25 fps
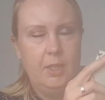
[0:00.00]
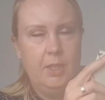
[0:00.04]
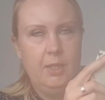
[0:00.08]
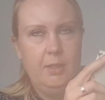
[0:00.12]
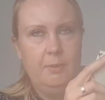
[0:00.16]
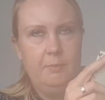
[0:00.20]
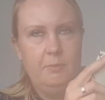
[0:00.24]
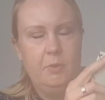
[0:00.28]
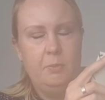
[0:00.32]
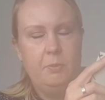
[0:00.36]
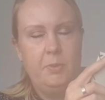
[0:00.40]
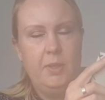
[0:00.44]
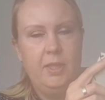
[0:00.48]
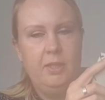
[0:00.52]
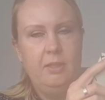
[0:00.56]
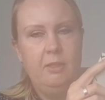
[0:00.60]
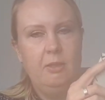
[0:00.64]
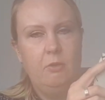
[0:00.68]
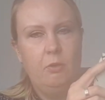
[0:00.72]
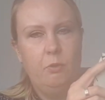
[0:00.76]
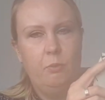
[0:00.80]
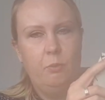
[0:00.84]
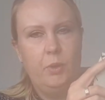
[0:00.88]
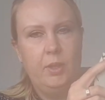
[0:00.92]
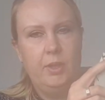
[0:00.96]
I'm
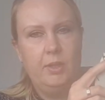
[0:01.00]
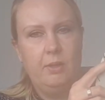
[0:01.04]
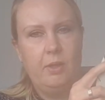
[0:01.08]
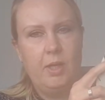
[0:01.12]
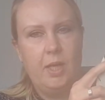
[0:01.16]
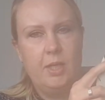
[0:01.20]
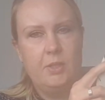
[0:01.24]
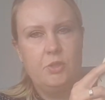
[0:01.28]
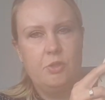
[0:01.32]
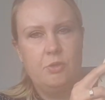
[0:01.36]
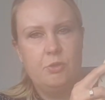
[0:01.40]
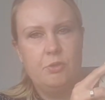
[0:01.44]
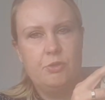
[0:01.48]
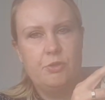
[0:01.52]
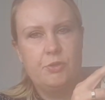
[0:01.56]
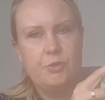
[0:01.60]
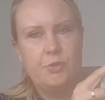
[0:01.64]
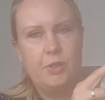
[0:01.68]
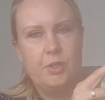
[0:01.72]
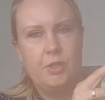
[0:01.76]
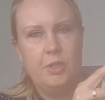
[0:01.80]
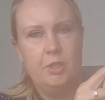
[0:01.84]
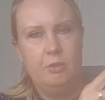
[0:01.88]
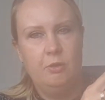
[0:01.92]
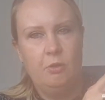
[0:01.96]
debating on whether I should
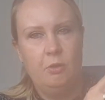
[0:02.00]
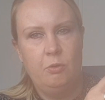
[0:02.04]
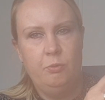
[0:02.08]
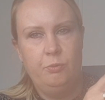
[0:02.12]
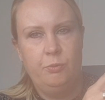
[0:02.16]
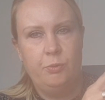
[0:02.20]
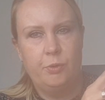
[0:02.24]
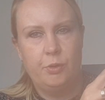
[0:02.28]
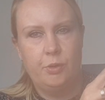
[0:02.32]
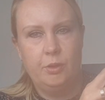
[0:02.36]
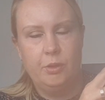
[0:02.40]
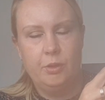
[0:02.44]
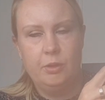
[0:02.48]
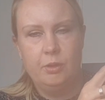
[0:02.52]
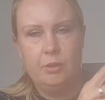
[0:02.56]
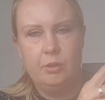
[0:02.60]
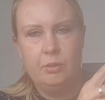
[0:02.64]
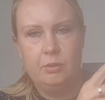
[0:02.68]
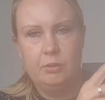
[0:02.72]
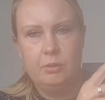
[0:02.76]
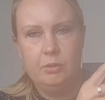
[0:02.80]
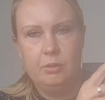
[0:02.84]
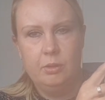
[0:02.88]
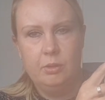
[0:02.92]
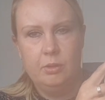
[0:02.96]
start it over
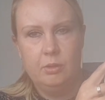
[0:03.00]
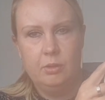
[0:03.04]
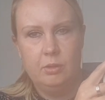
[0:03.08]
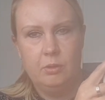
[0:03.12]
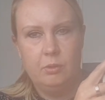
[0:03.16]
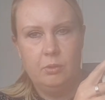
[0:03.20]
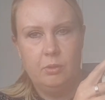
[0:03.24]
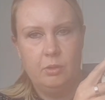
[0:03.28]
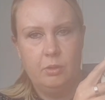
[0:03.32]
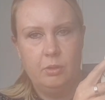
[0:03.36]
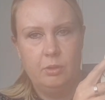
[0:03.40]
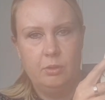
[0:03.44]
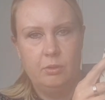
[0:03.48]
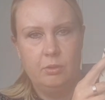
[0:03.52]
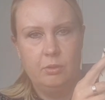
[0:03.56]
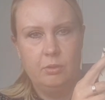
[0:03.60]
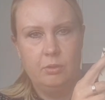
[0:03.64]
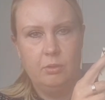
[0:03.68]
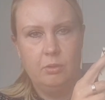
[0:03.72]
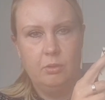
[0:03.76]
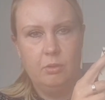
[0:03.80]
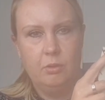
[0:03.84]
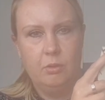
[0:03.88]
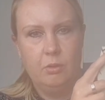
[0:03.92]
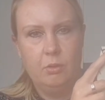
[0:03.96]

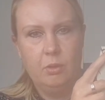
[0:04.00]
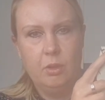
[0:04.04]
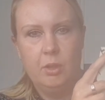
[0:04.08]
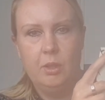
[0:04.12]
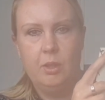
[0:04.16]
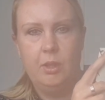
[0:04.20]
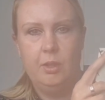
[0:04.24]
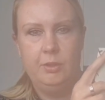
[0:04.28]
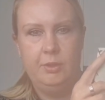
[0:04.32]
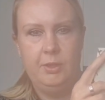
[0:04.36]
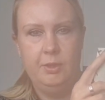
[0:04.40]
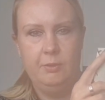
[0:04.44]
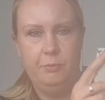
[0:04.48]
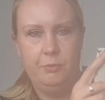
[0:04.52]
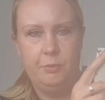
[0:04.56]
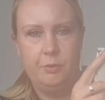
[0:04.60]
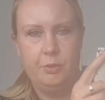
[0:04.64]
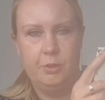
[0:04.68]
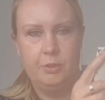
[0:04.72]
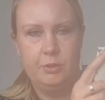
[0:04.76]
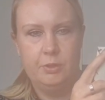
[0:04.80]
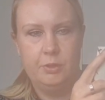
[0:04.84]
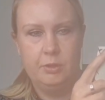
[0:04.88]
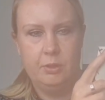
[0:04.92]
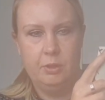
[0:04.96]
on or a
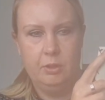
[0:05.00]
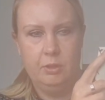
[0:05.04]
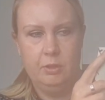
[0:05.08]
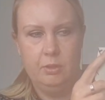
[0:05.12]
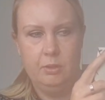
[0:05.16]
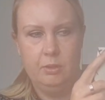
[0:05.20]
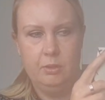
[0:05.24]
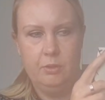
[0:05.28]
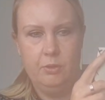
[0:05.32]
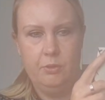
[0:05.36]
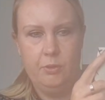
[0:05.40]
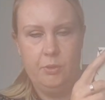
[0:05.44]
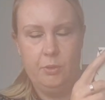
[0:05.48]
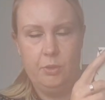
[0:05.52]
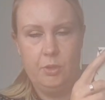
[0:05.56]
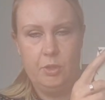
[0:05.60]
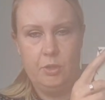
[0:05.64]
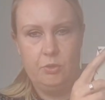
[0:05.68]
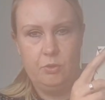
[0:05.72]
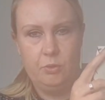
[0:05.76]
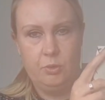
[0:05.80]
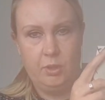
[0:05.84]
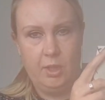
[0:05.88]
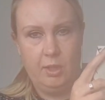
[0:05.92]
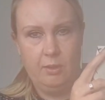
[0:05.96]
different
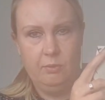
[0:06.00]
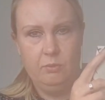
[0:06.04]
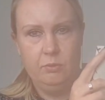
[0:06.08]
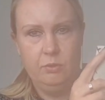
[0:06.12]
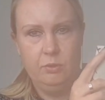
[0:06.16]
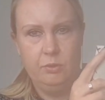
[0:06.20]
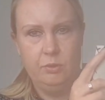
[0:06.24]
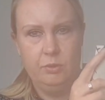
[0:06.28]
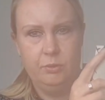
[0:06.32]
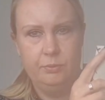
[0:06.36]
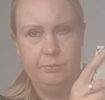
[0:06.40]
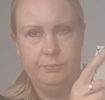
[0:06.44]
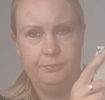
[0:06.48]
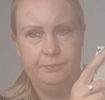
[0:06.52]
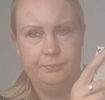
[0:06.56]
32 count,